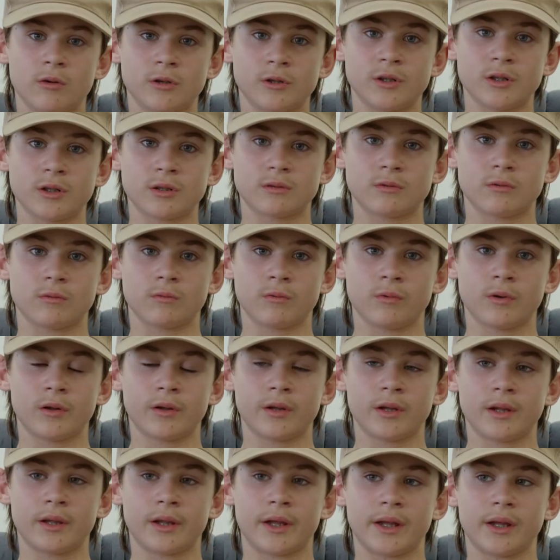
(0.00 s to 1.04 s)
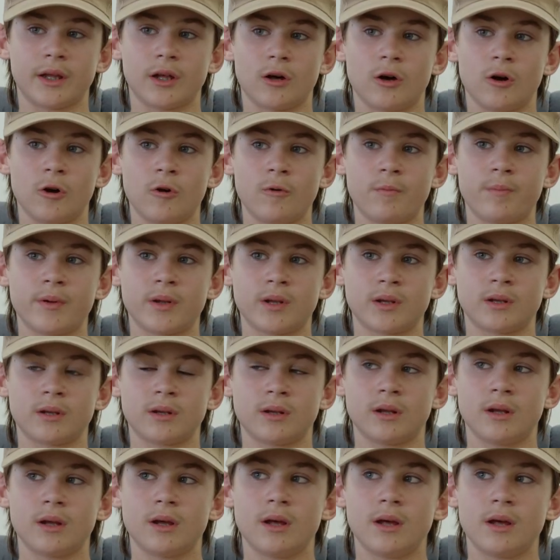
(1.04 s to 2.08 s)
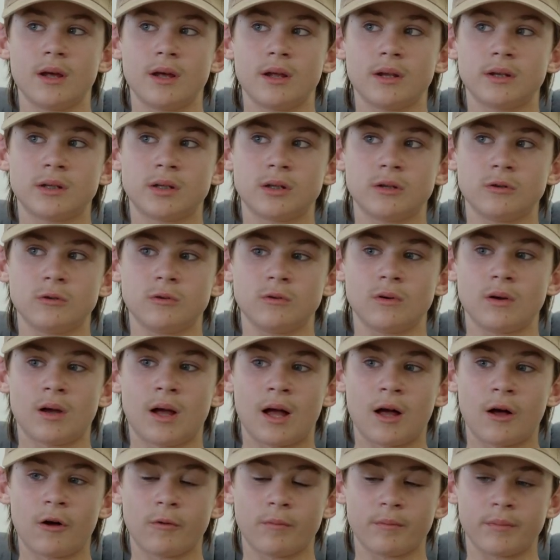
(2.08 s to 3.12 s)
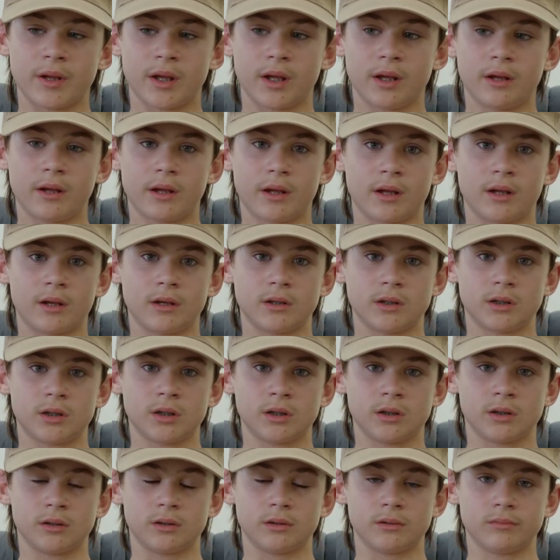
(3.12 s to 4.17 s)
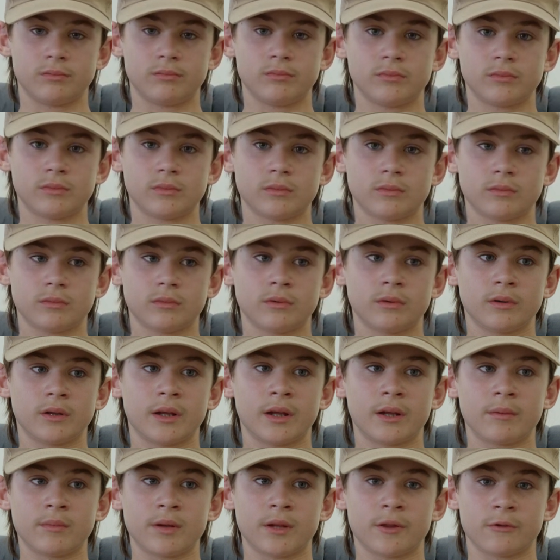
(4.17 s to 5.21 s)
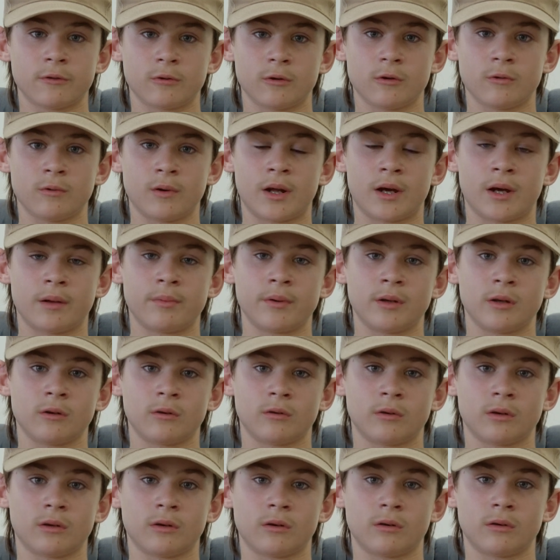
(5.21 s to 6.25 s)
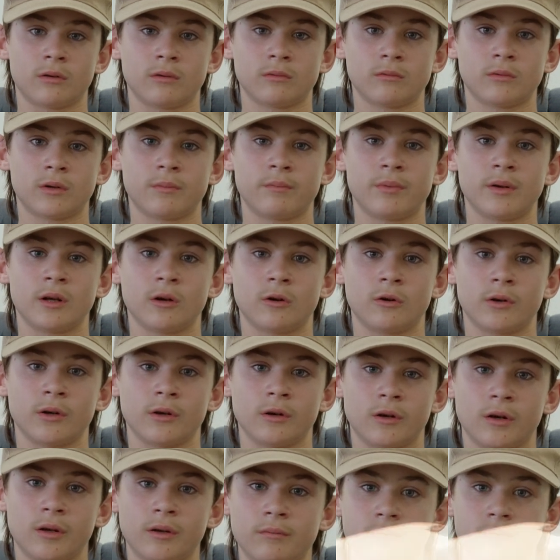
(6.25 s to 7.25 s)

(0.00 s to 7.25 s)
were just really like open to help me and to get me through what had been going